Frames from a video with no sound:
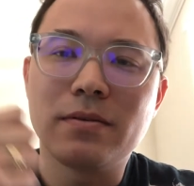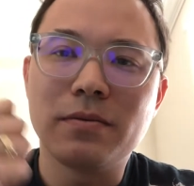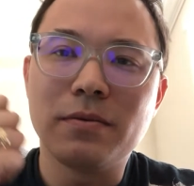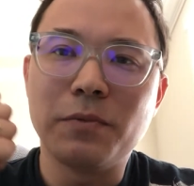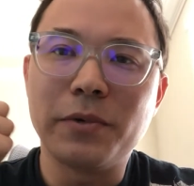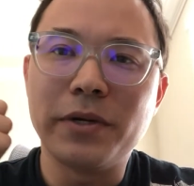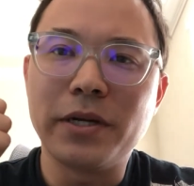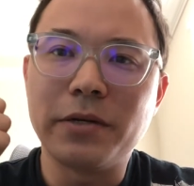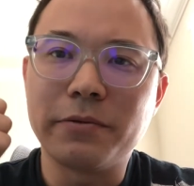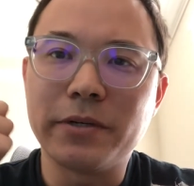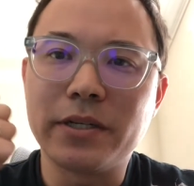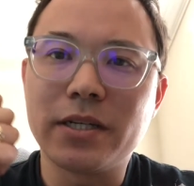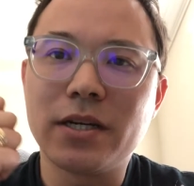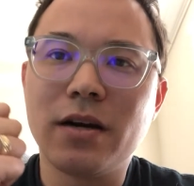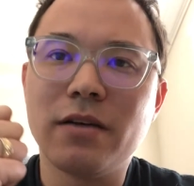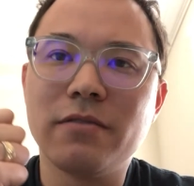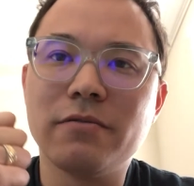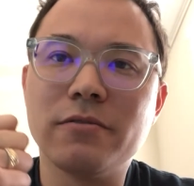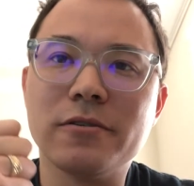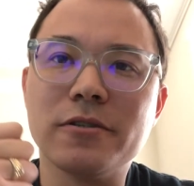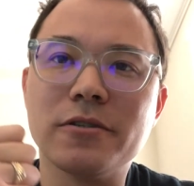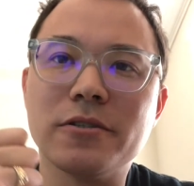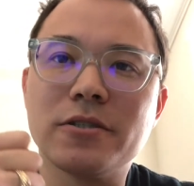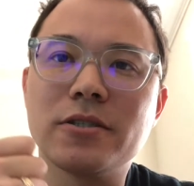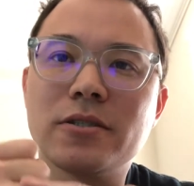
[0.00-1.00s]
when it
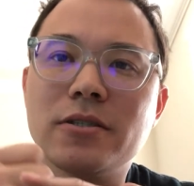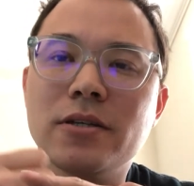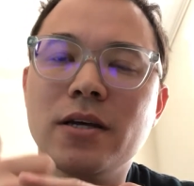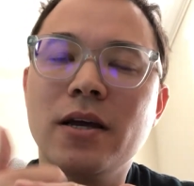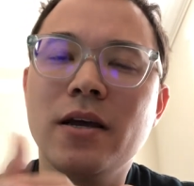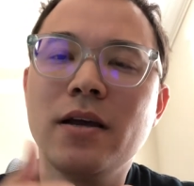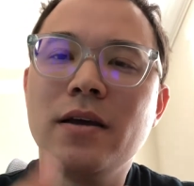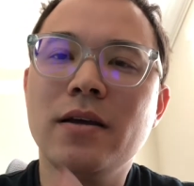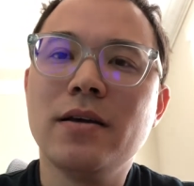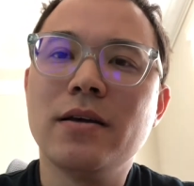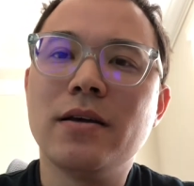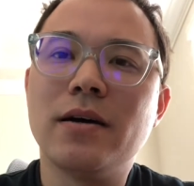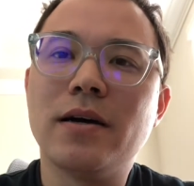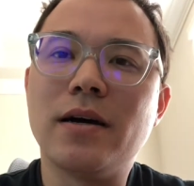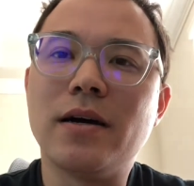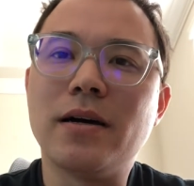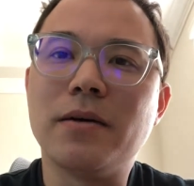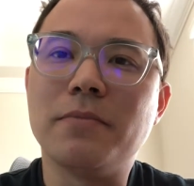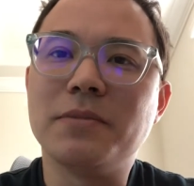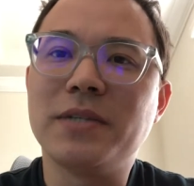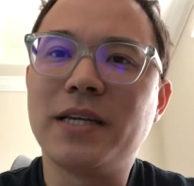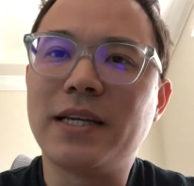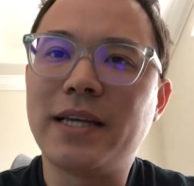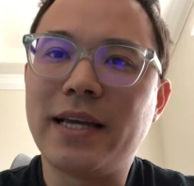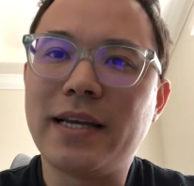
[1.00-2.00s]
recovers um,
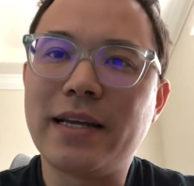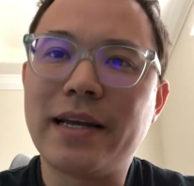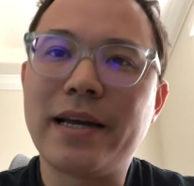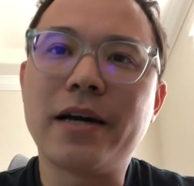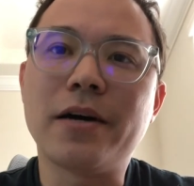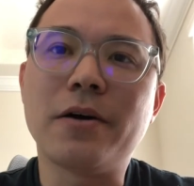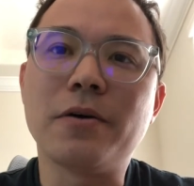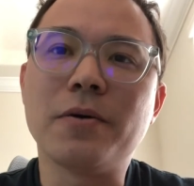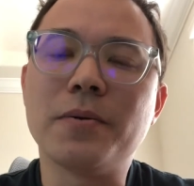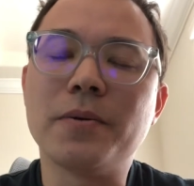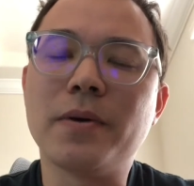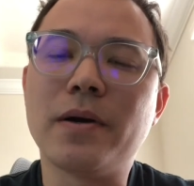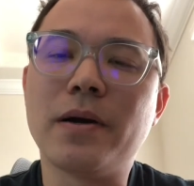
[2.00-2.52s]
to get out.